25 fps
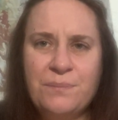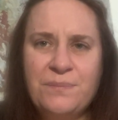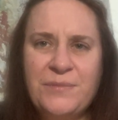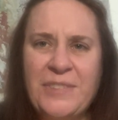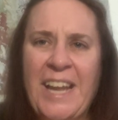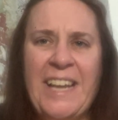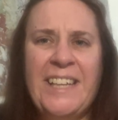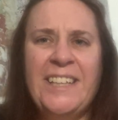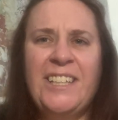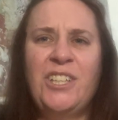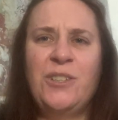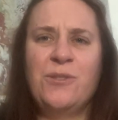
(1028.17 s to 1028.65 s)

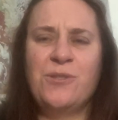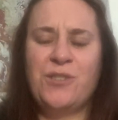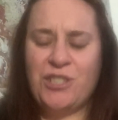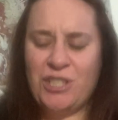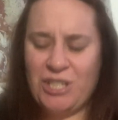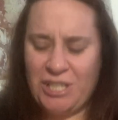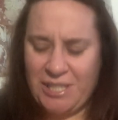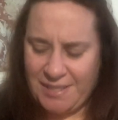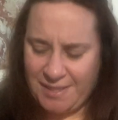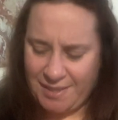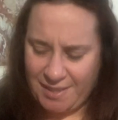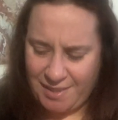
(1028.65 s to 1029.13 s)
Thank you,
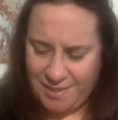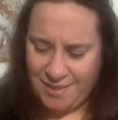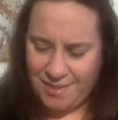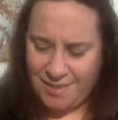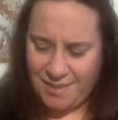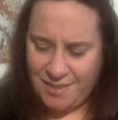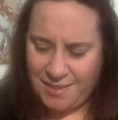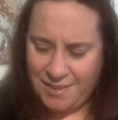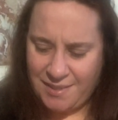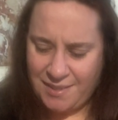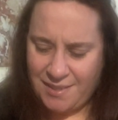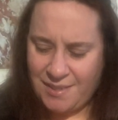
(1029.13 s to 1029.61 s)

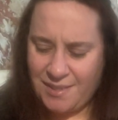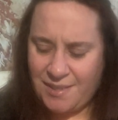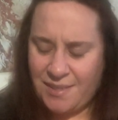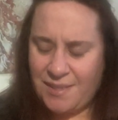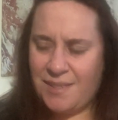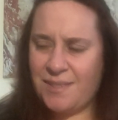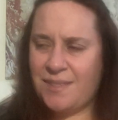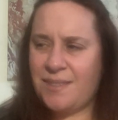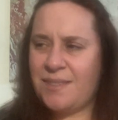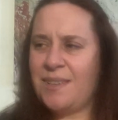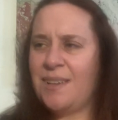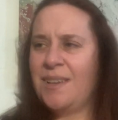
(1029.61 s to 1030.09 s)

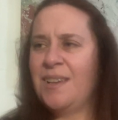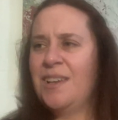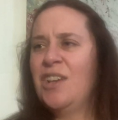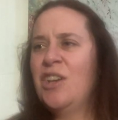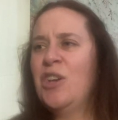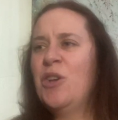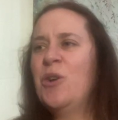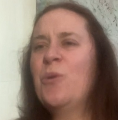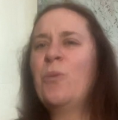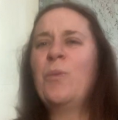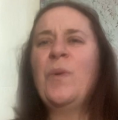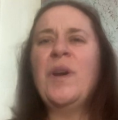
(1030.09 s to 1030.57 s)
Jesus.
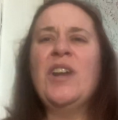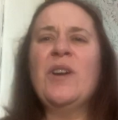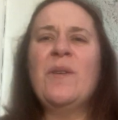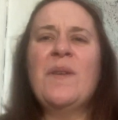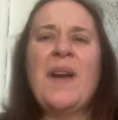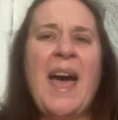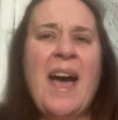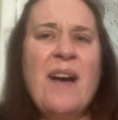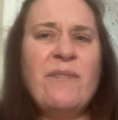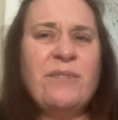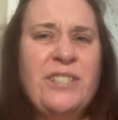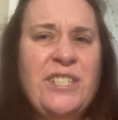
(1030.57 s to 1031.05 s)
We
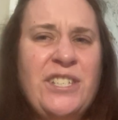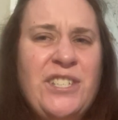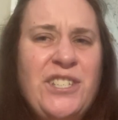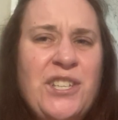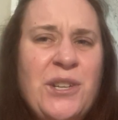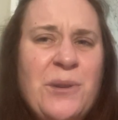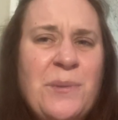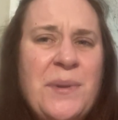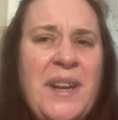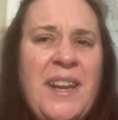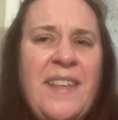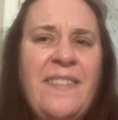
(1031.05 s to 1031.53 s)
don't have to
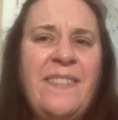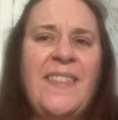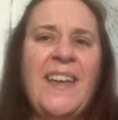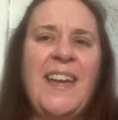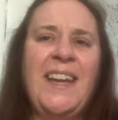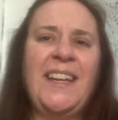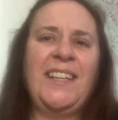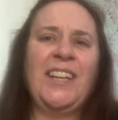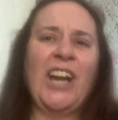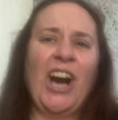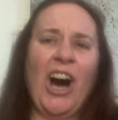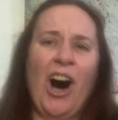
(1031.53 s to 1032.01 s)
do
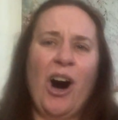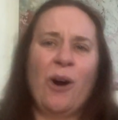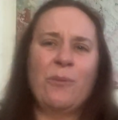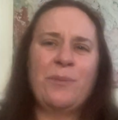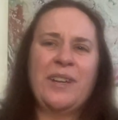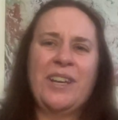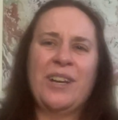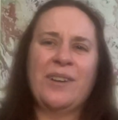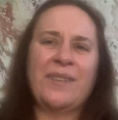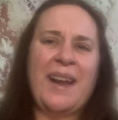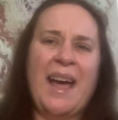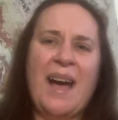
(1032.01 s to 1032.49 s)
anything, y'all.
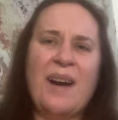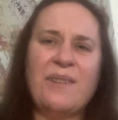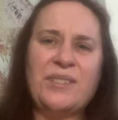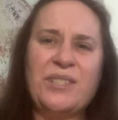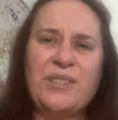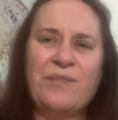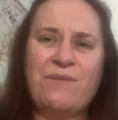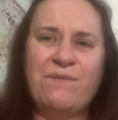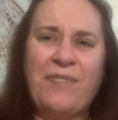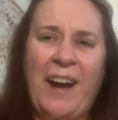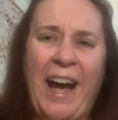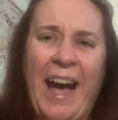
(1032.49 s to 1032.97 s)
We don't have
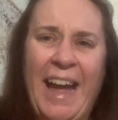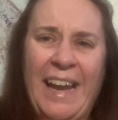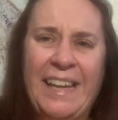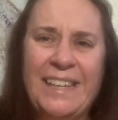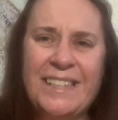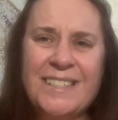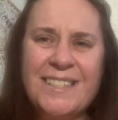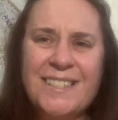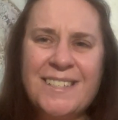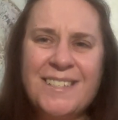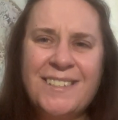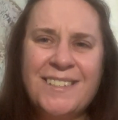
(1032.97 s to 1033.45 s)
to
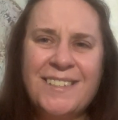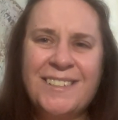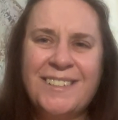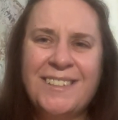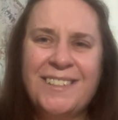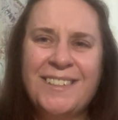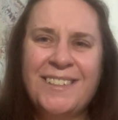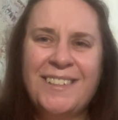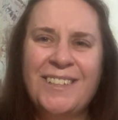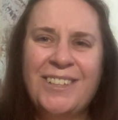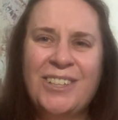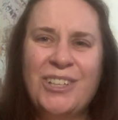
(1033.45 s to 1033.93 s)
fight.
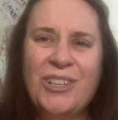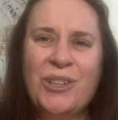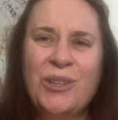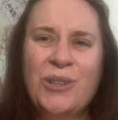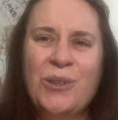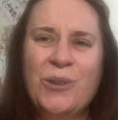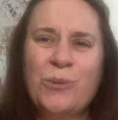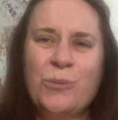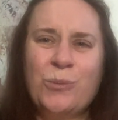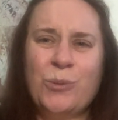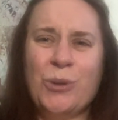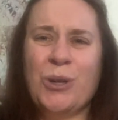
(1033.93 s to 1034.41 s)

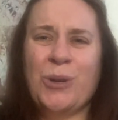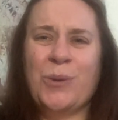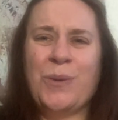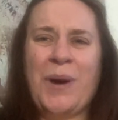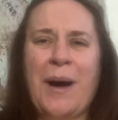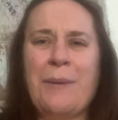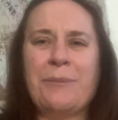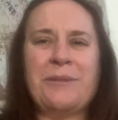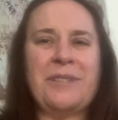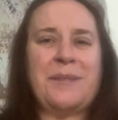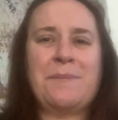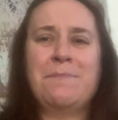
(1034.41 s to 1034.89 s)
Woo,
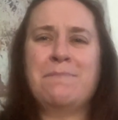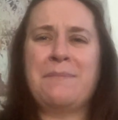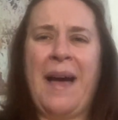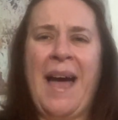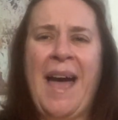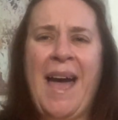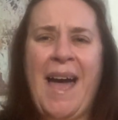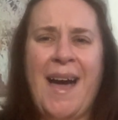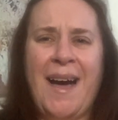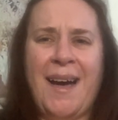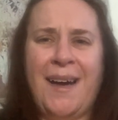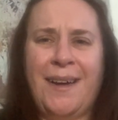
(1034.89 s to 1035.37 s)
I was
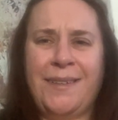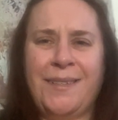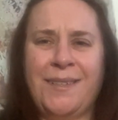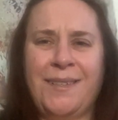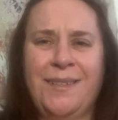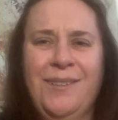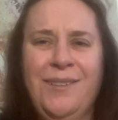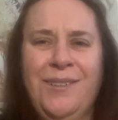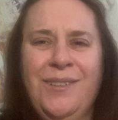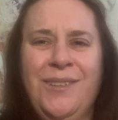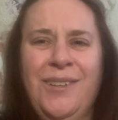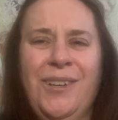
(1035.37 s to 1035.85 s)
mad.
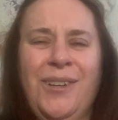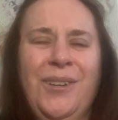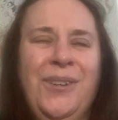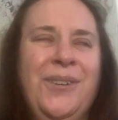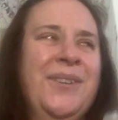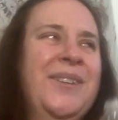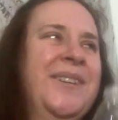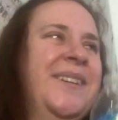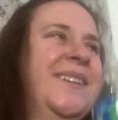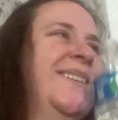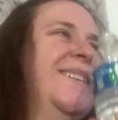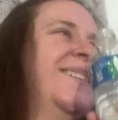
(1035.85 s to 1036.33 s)
Oh.